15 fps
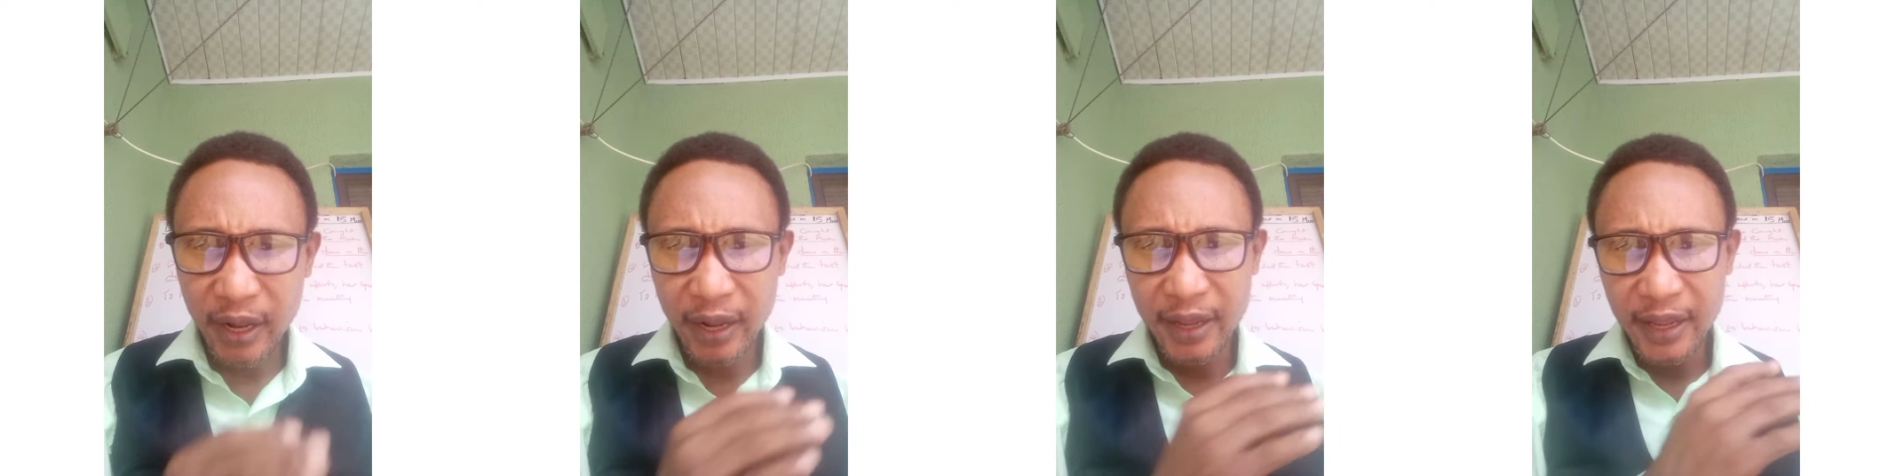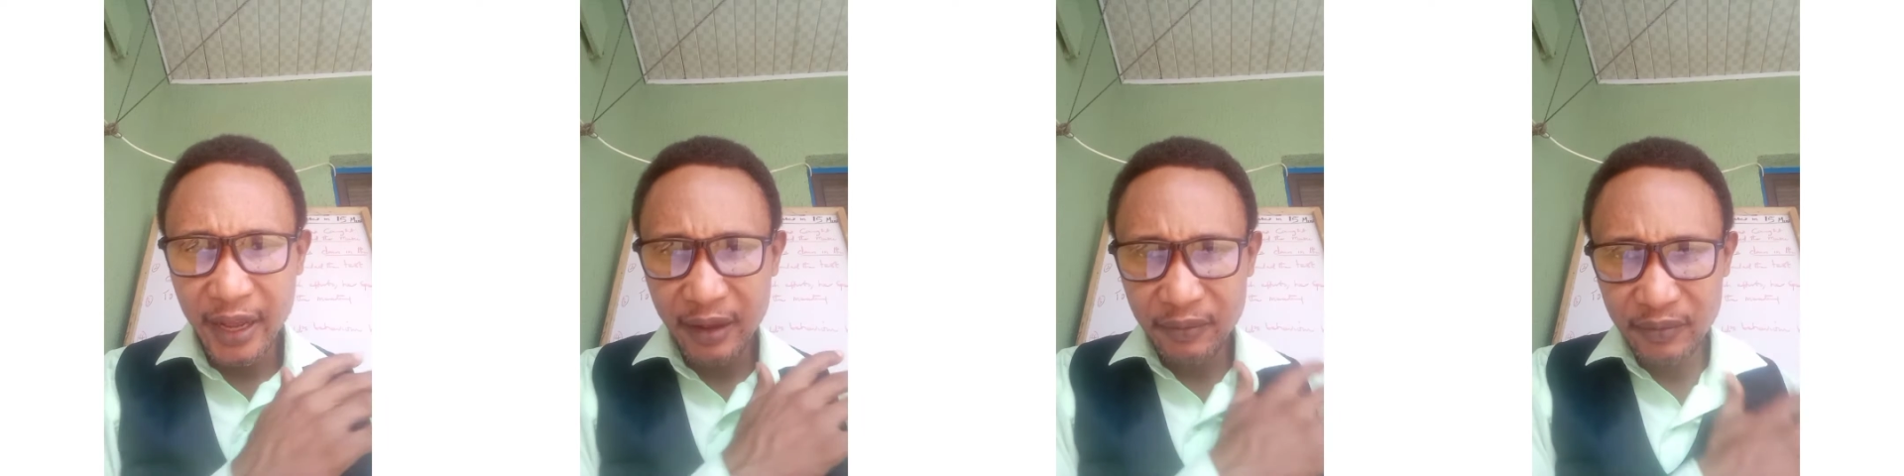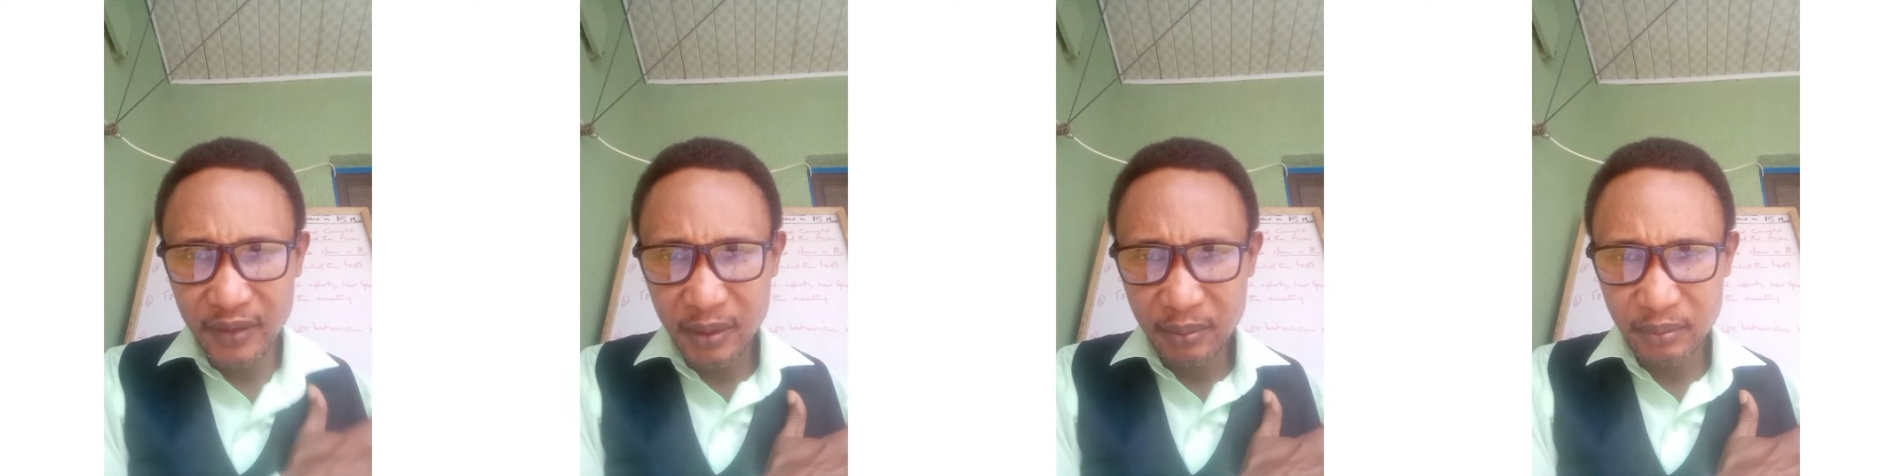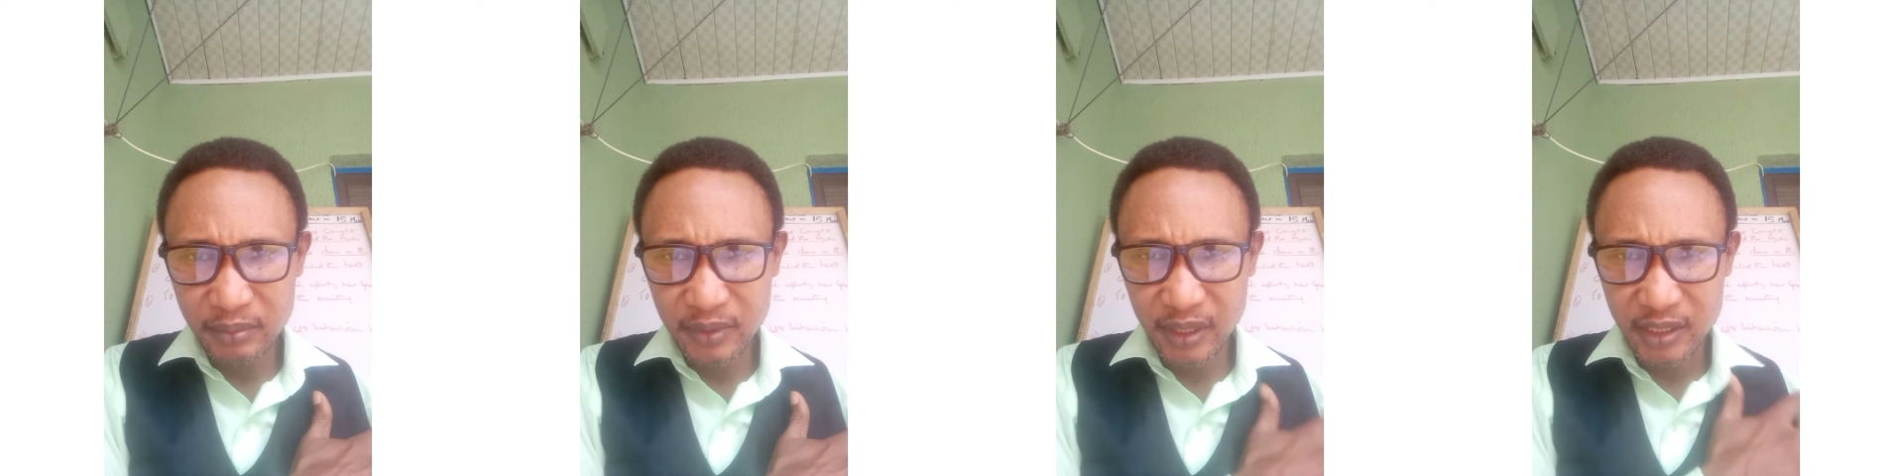I have
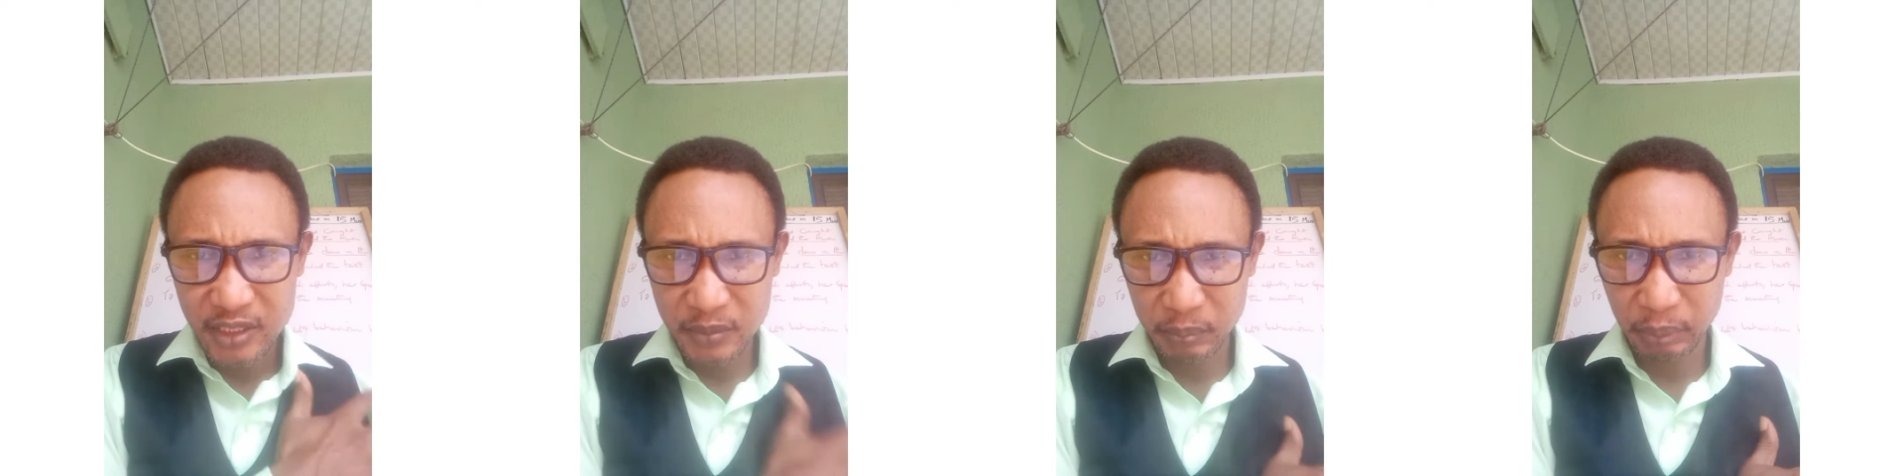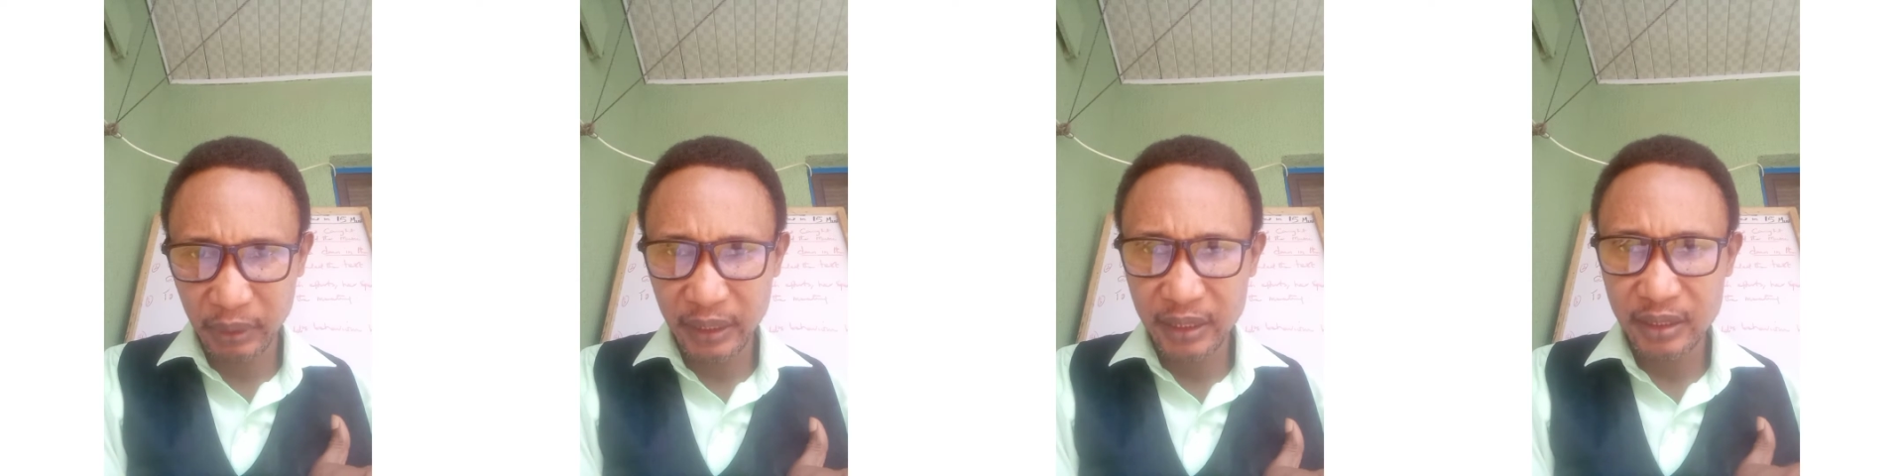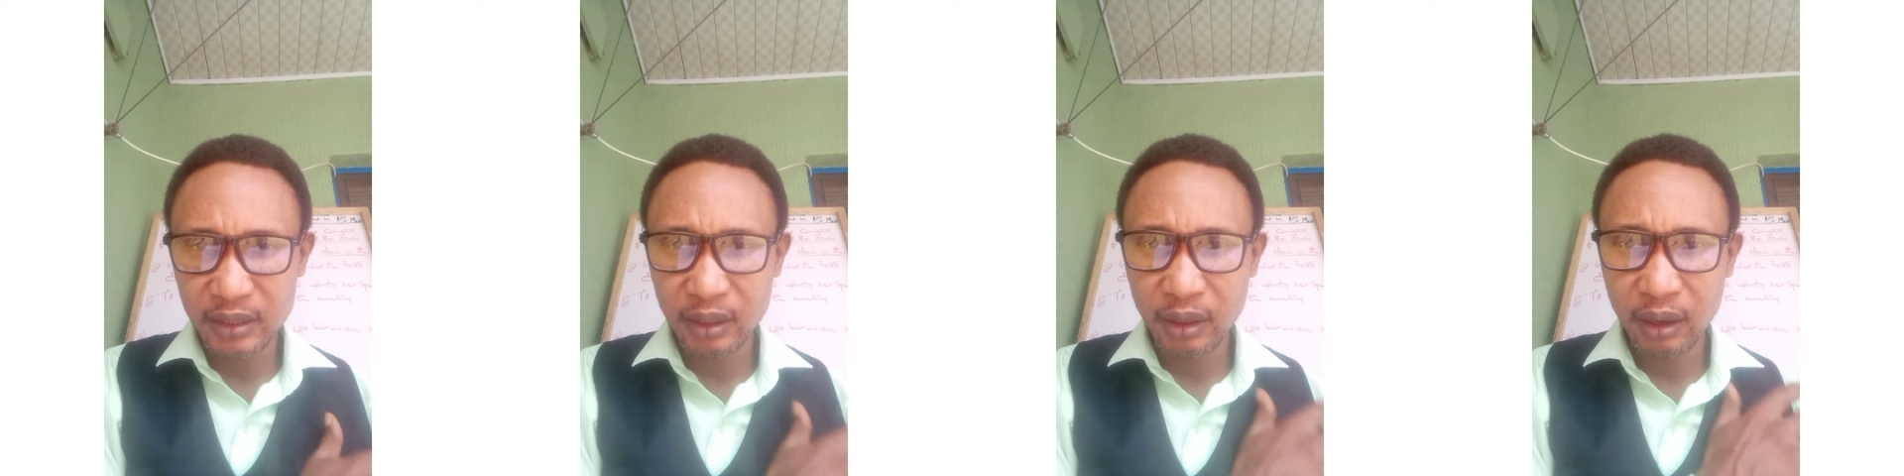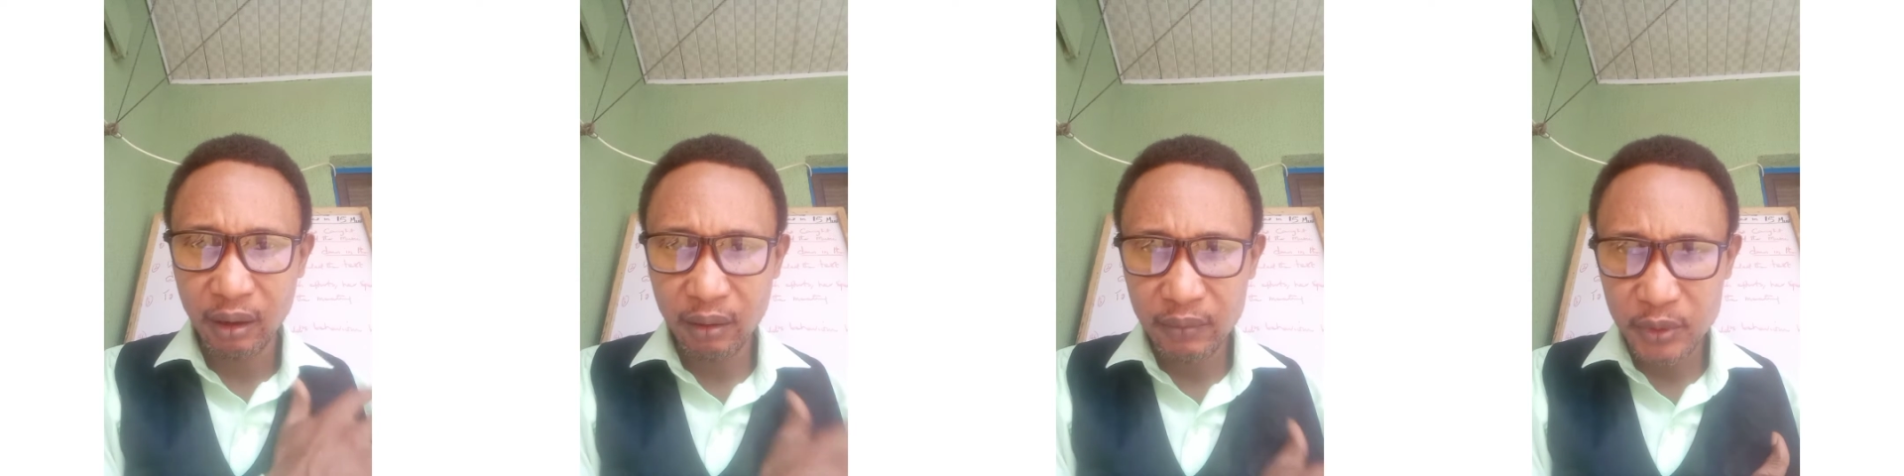them explained
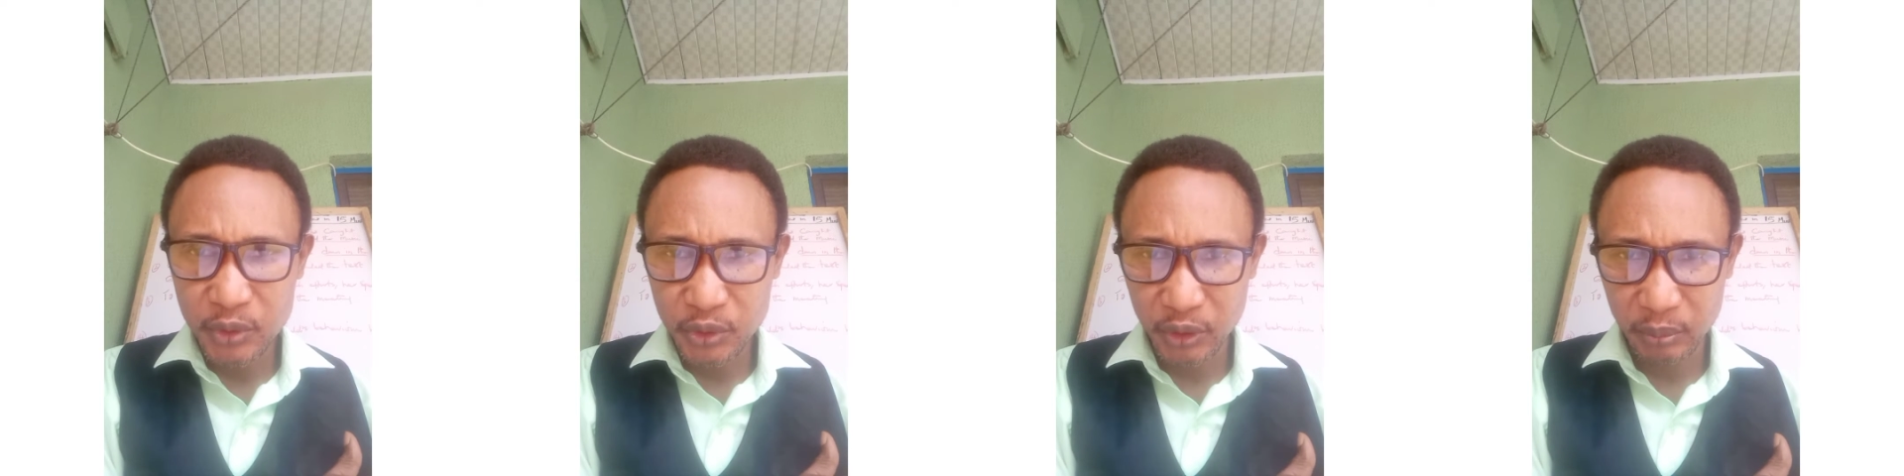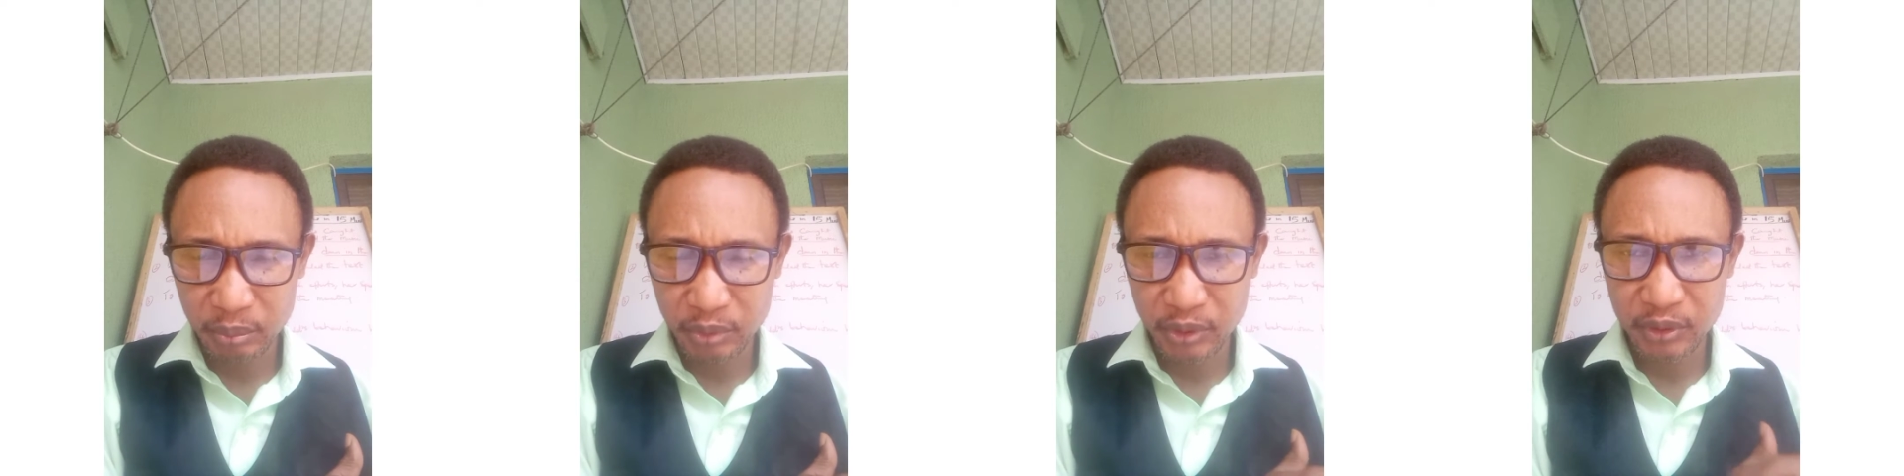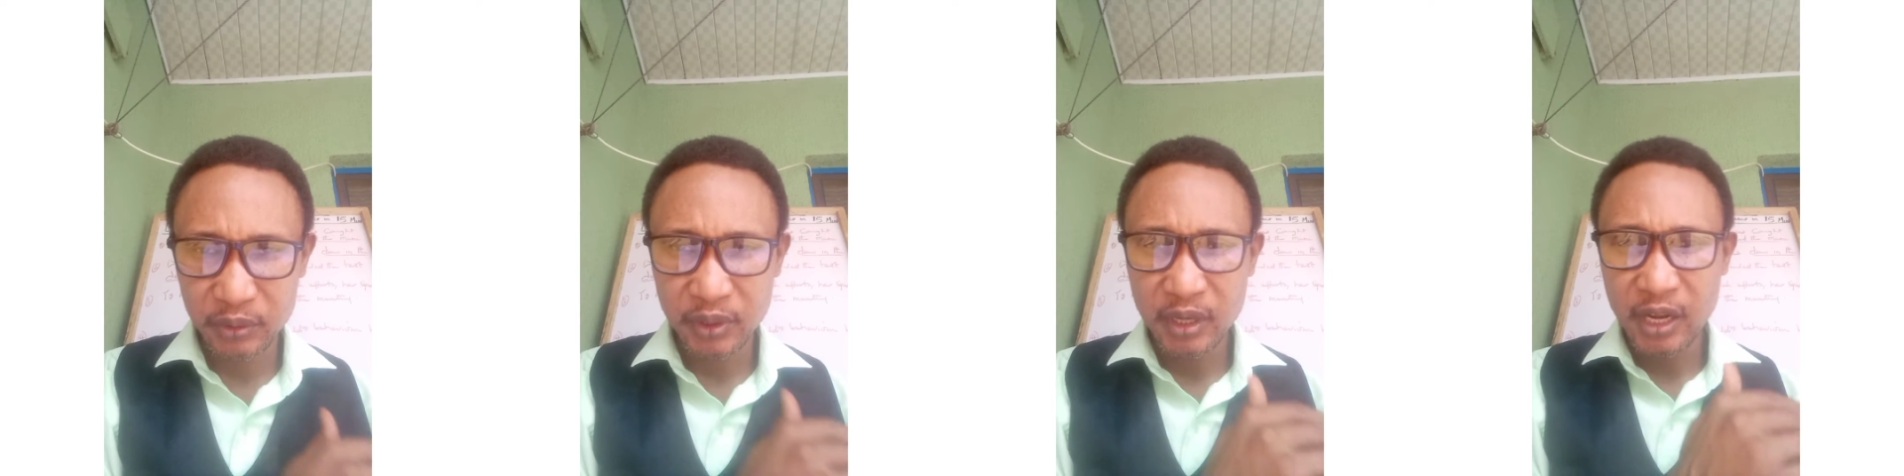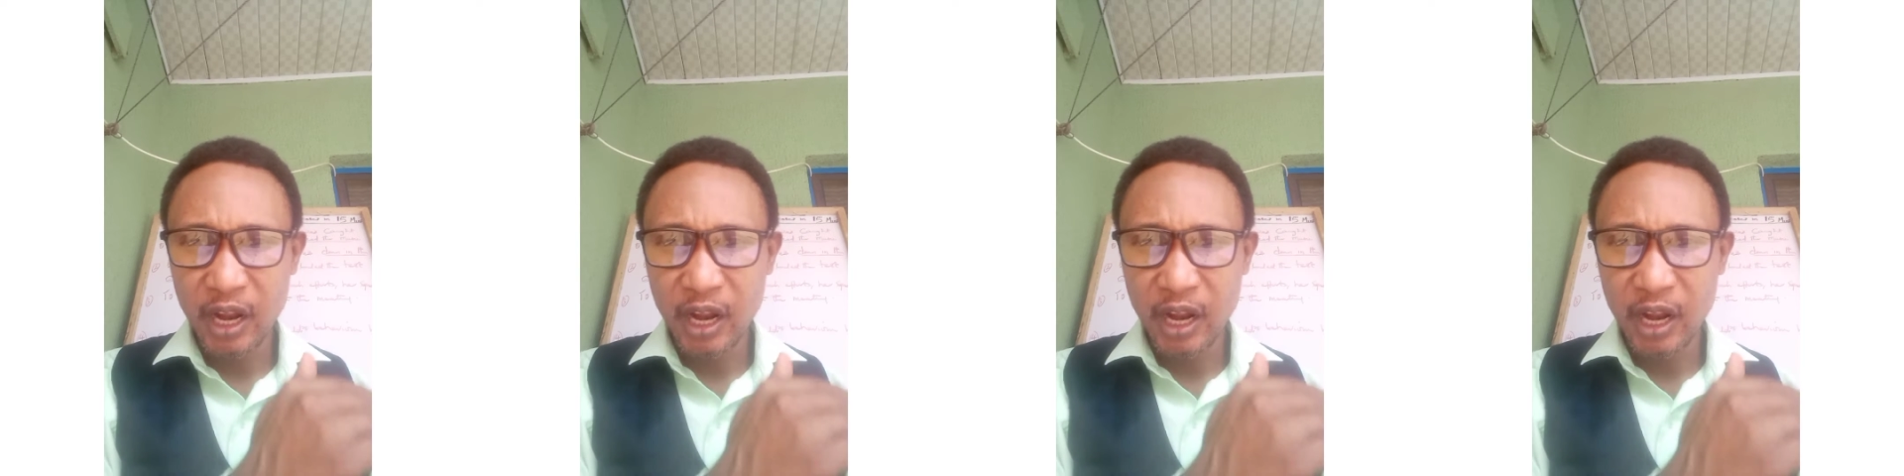on the chalkboard.